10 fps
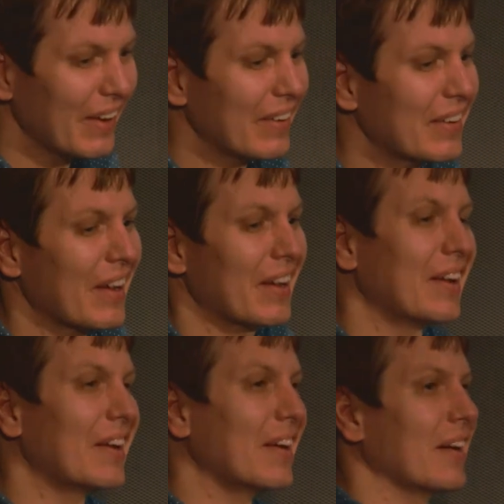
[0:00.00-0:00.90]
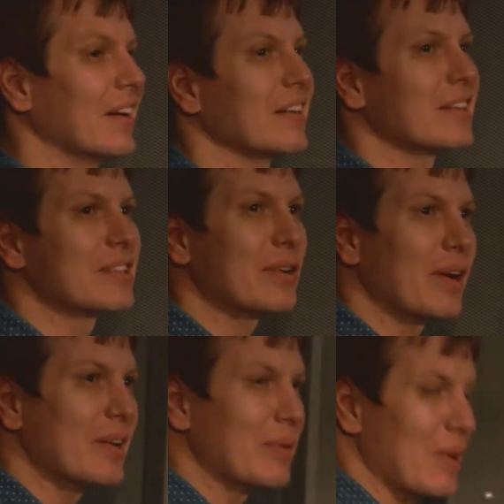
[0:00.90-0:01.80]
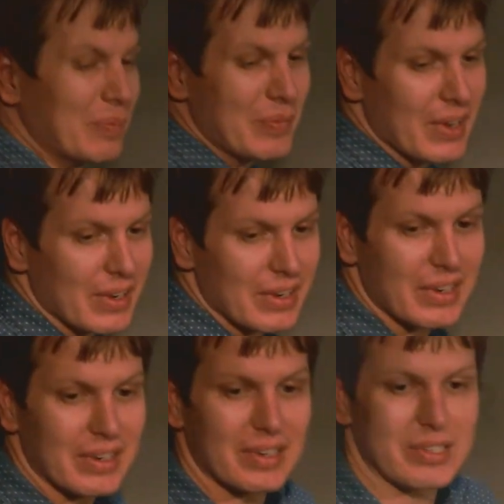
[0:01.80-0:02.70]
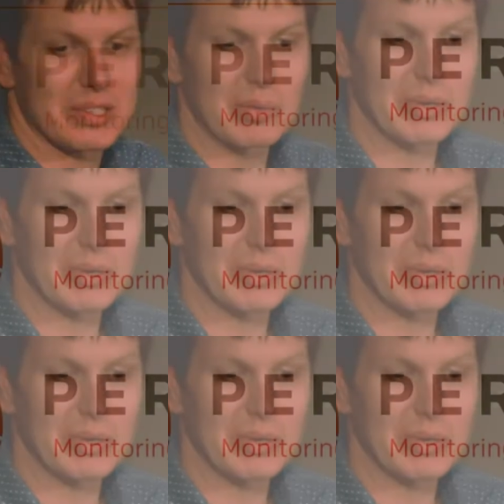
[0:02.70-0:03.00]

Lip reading: Okay. So anyway, so